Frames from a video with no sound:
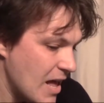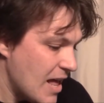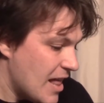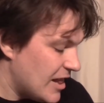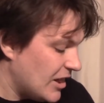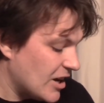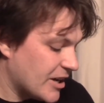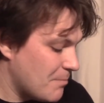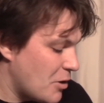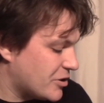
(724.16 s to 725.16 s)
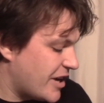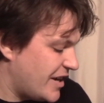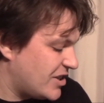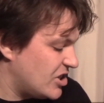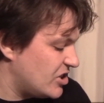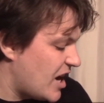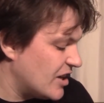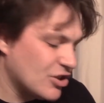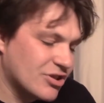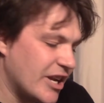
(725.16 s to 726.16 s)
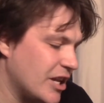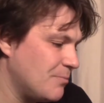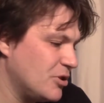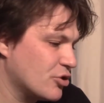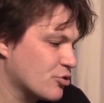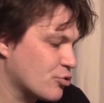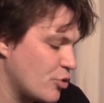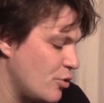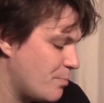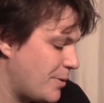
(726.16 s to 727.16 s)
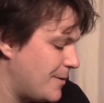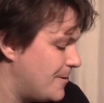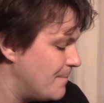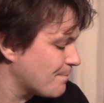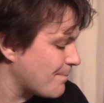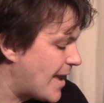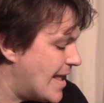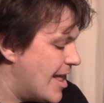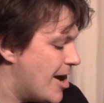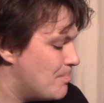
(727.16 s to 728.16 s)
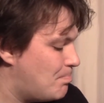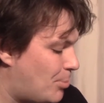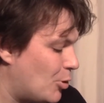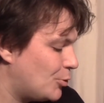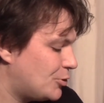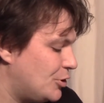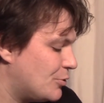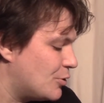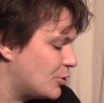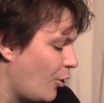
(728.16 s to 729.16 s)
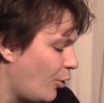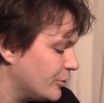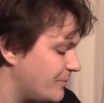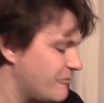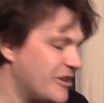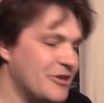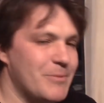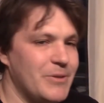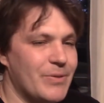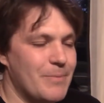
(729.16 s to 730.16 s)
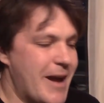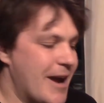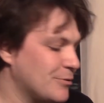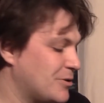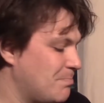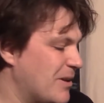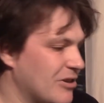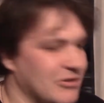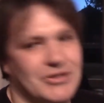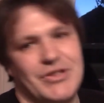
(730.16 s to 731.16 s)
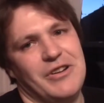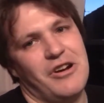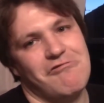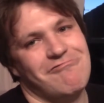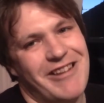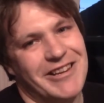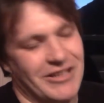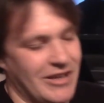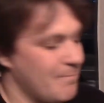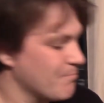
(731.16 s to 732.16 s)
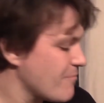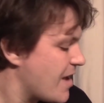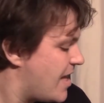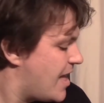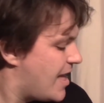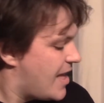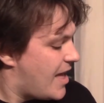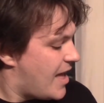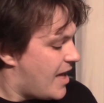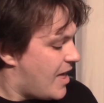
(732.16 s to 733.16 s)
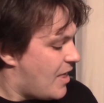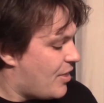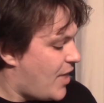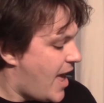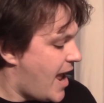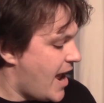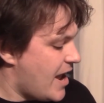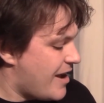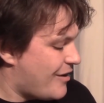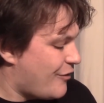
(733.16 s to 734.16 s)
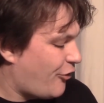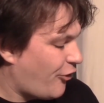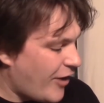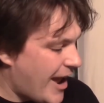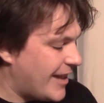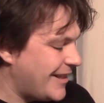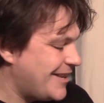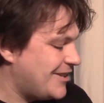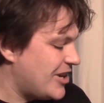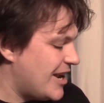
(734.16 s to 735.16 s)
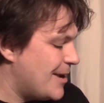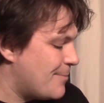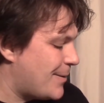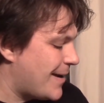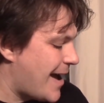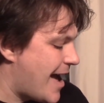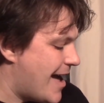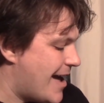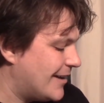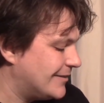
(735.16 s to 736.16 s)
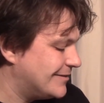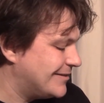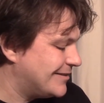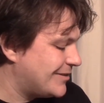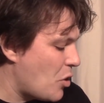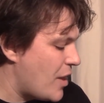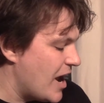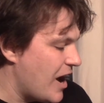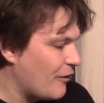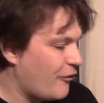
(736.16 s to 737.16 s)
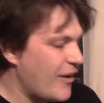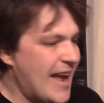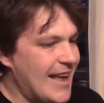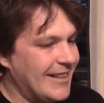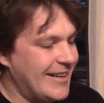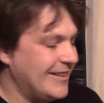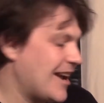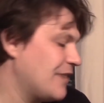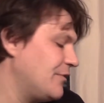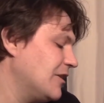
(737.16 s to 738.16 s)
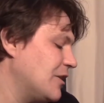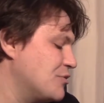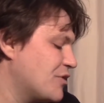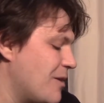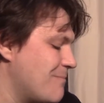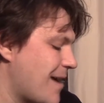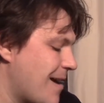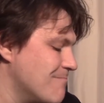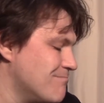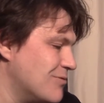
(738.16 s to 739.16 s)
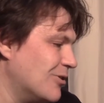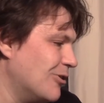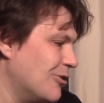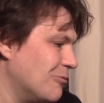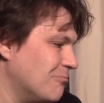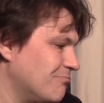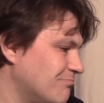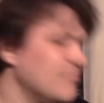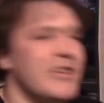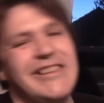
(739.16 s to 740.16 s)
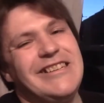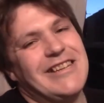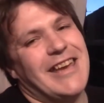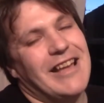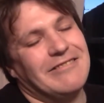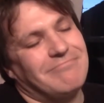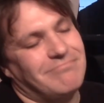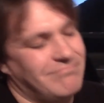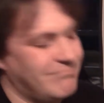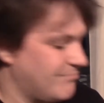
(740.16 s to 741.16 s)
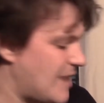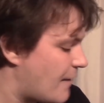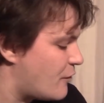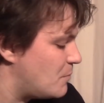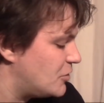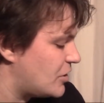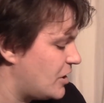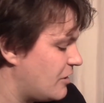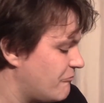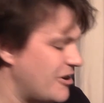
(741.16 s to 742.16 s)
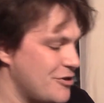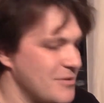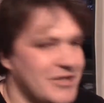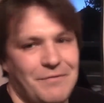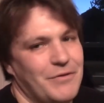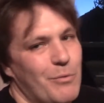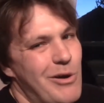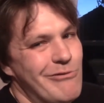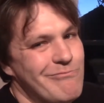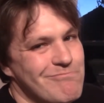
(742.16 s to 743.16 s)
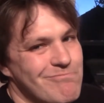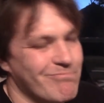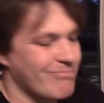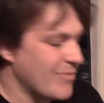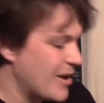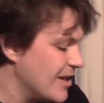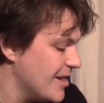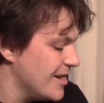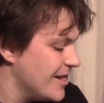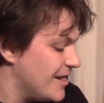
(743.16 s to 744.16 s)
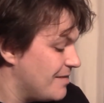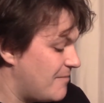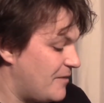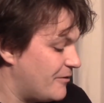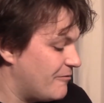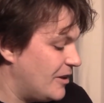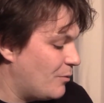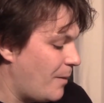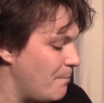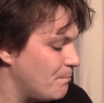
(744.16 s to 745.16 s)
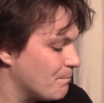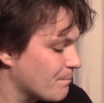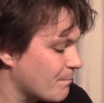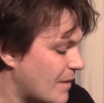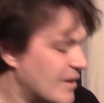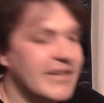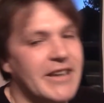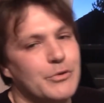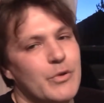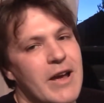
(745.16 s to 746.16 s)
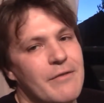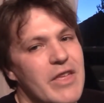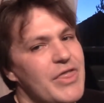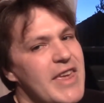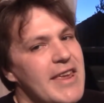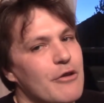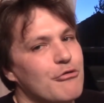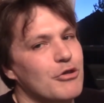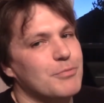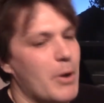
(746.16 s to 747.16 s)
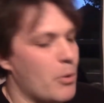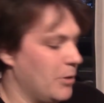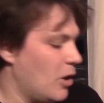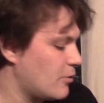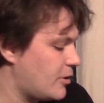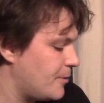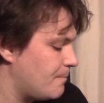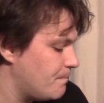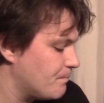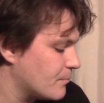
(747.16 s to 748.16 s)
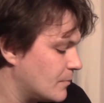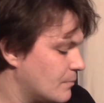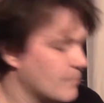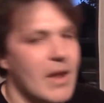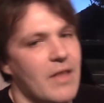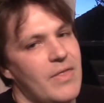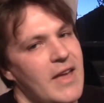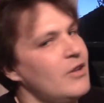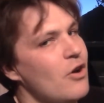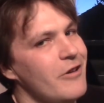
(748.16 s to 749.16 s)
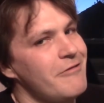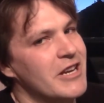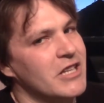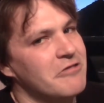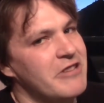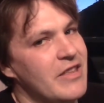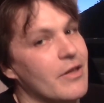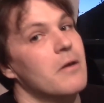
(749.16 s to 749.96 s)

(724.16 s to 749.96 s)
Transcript: Like in most cases, I'd just take them as a troop. But you could horde and regiment them out because they're not a regular. They are fairly cheap and they are fairly naff in close combat, but at least you can have them as a regiment if you want. If you really want. Next we have the crossbow block, and they're not irregular either.